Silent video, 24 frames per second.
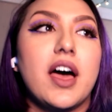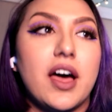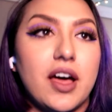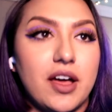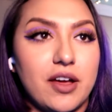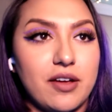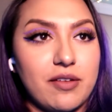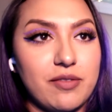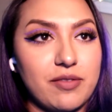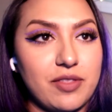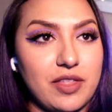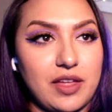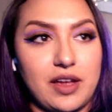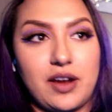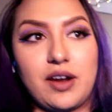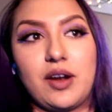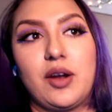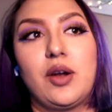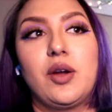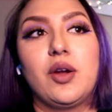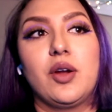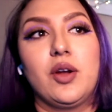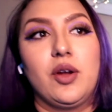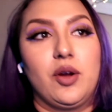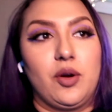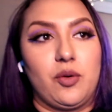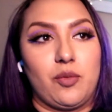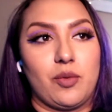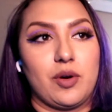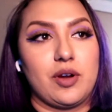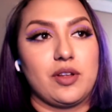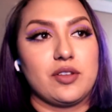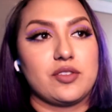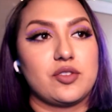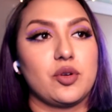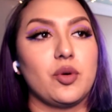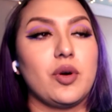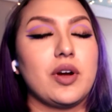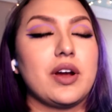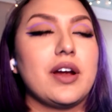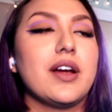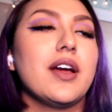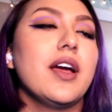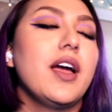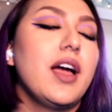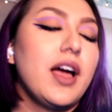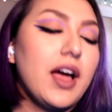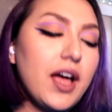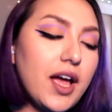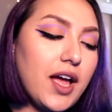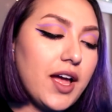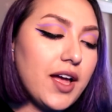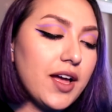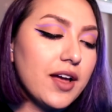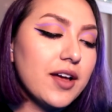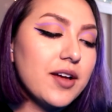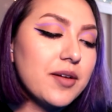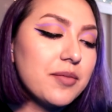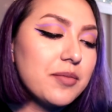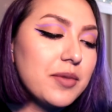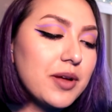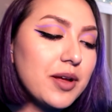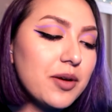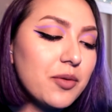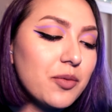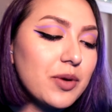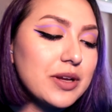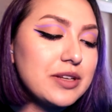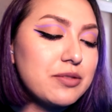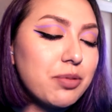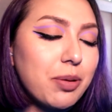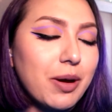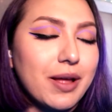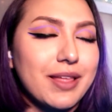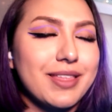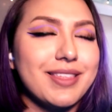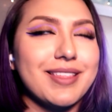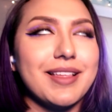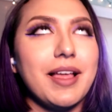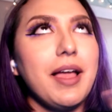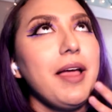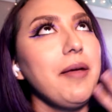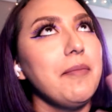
of their world tour, um, which was